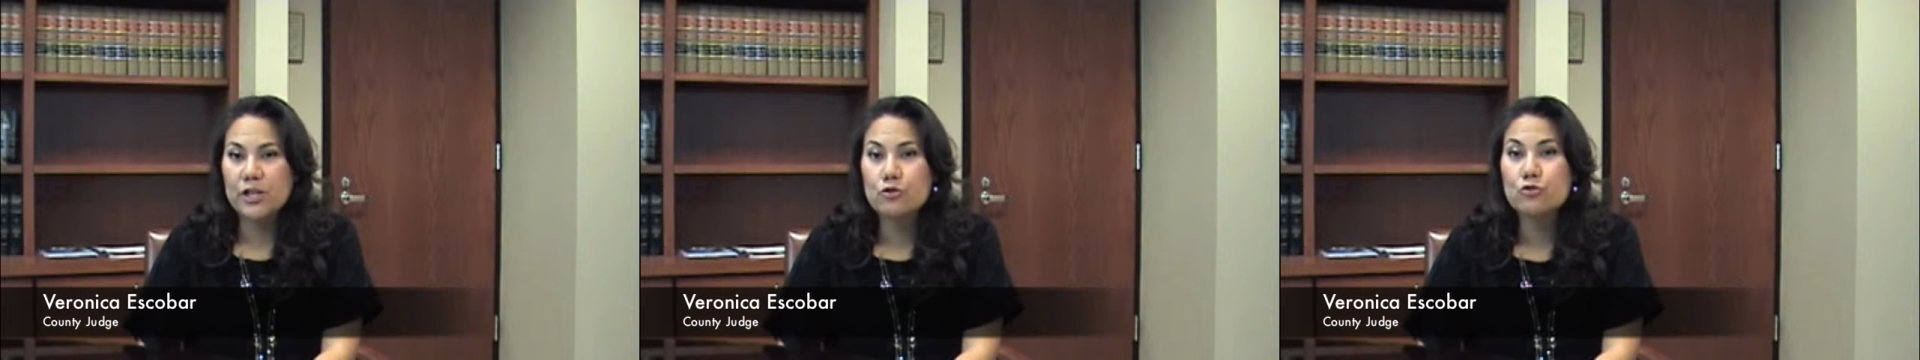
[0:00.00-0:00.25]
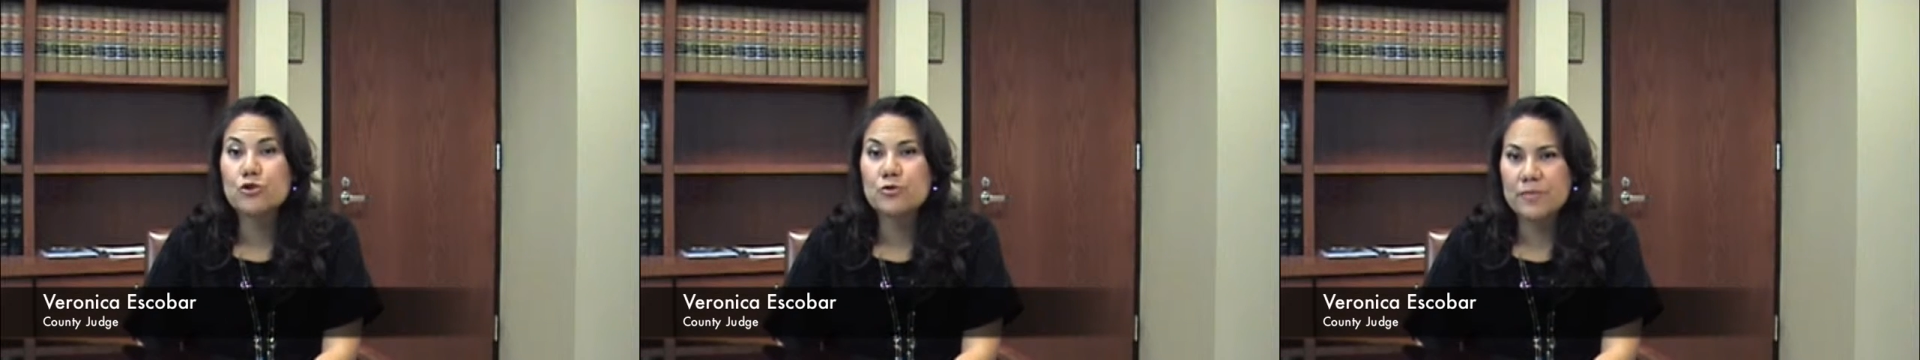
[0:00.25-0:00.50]

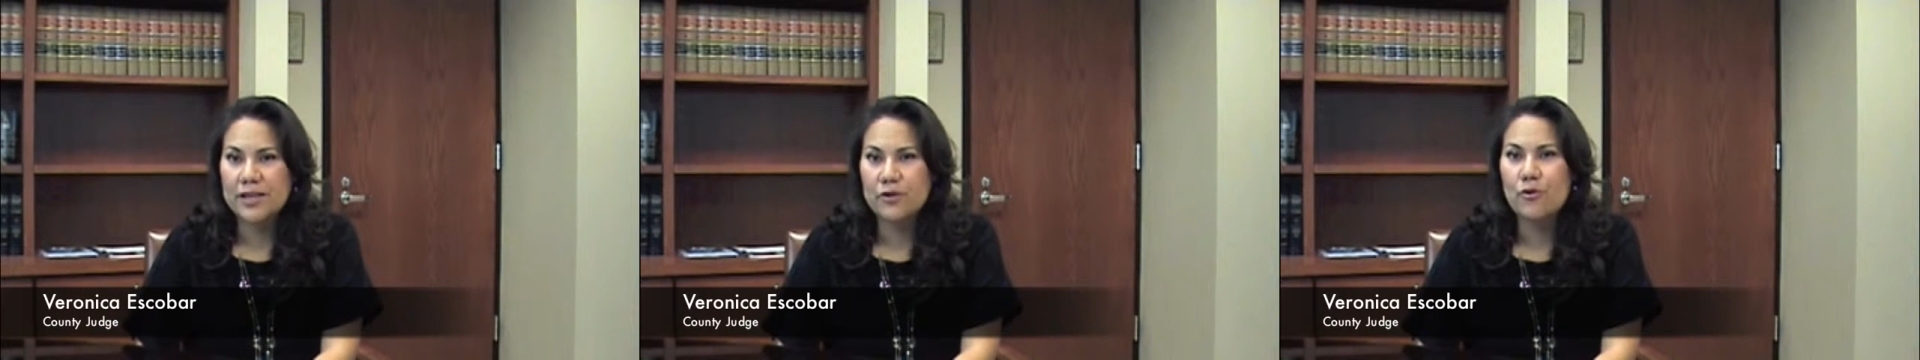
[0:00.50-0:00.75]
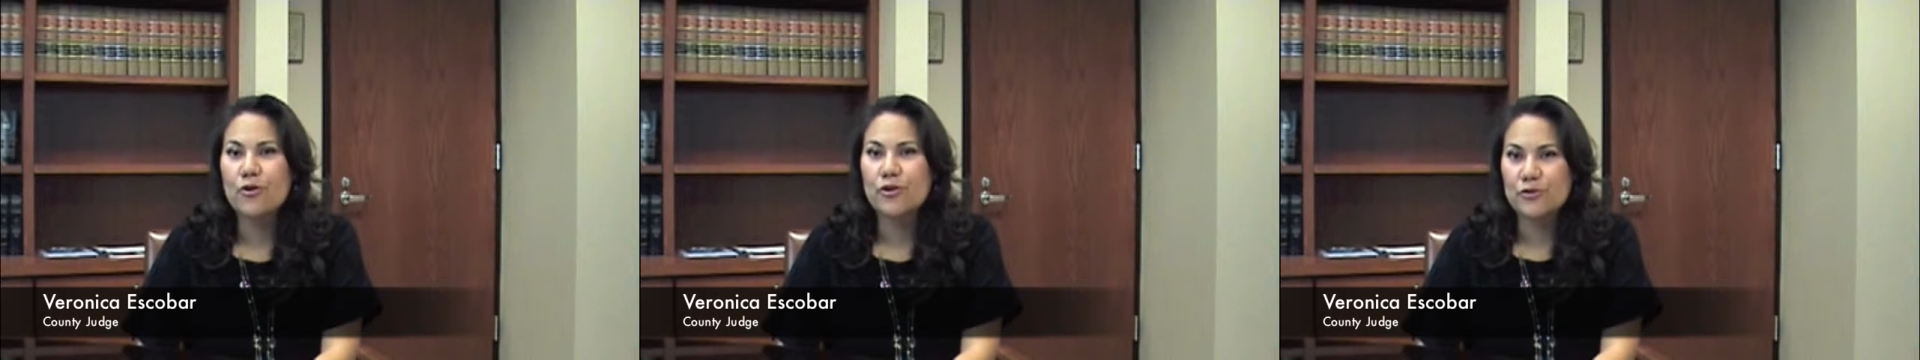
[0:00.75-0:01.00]
group, my
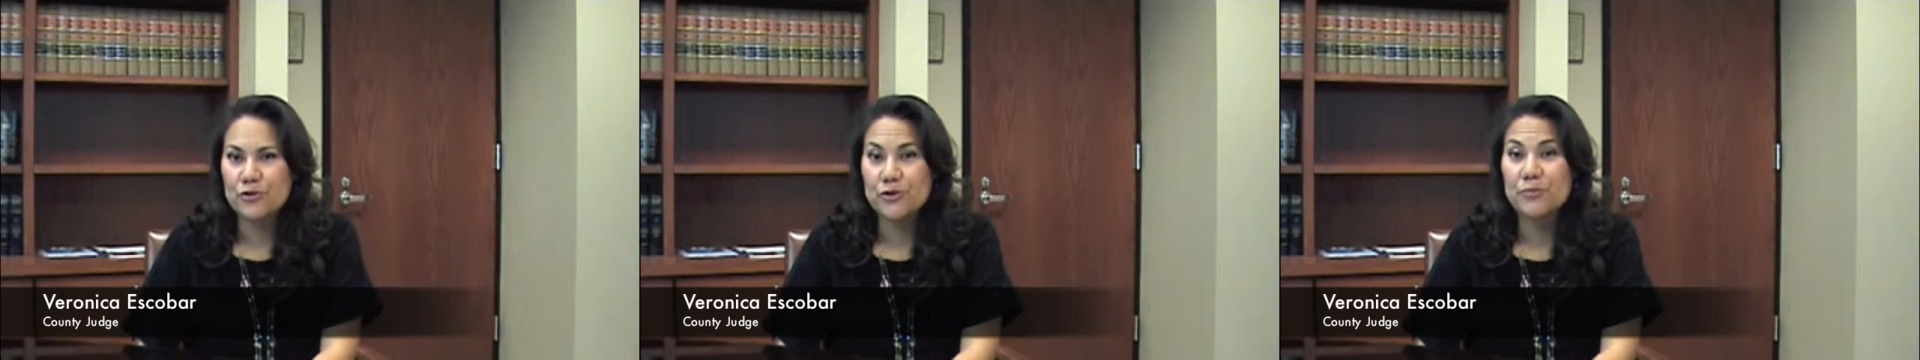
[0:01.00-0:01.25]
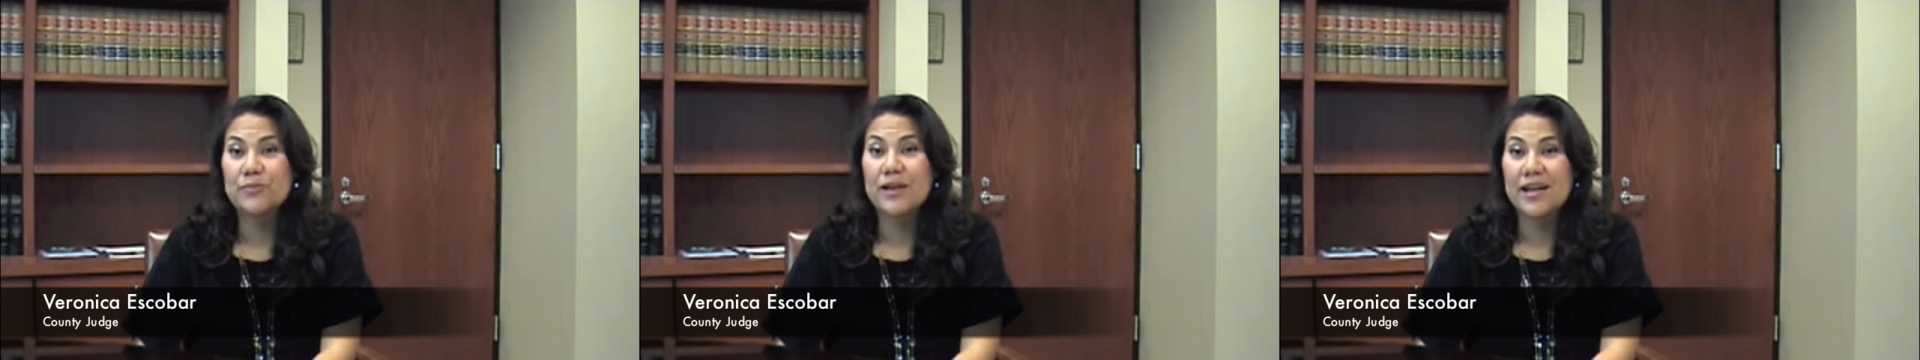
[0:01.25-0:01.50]
core
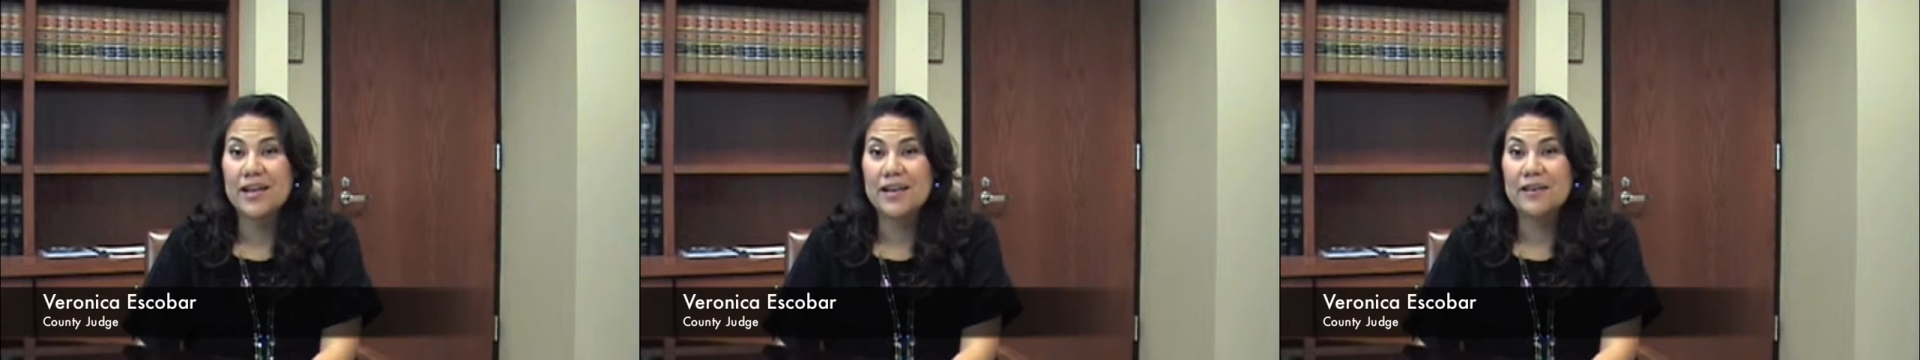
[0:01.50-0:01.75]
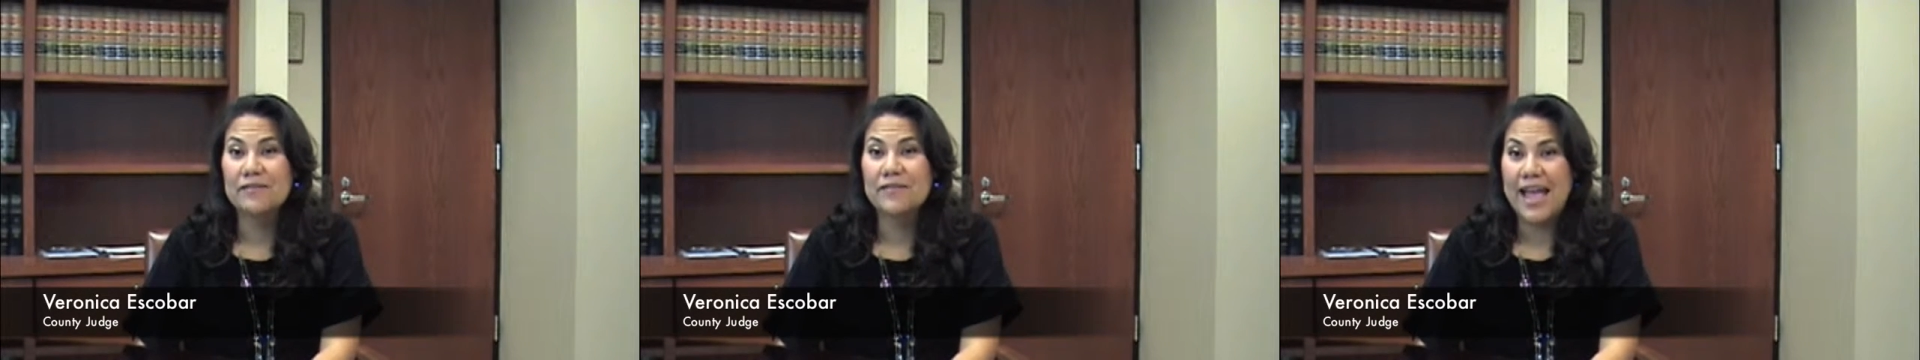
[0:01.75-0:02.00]
group
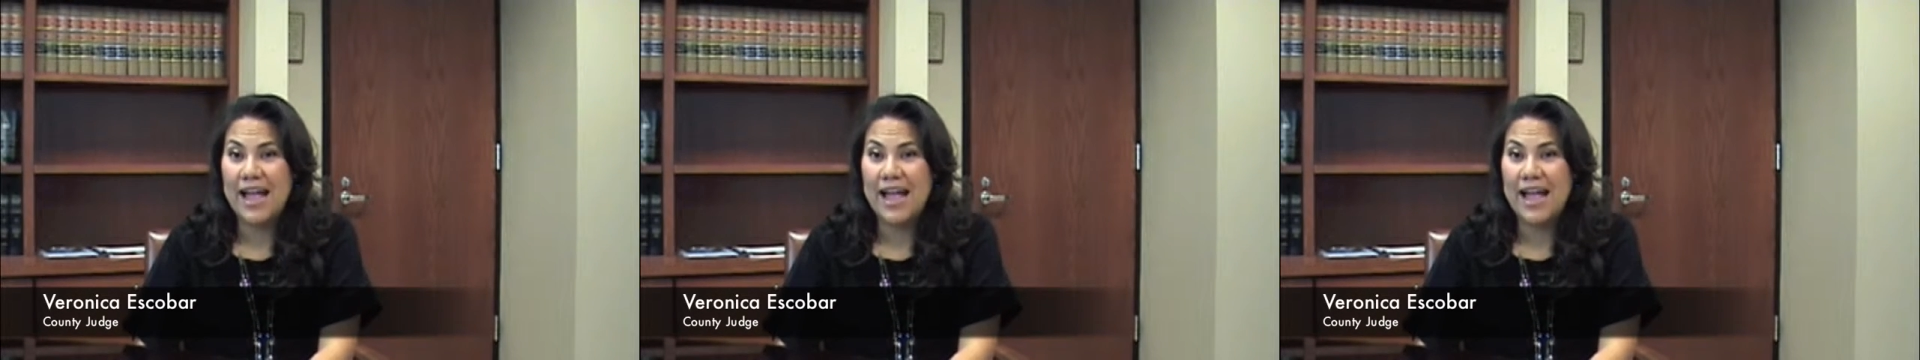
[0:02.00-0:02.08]
of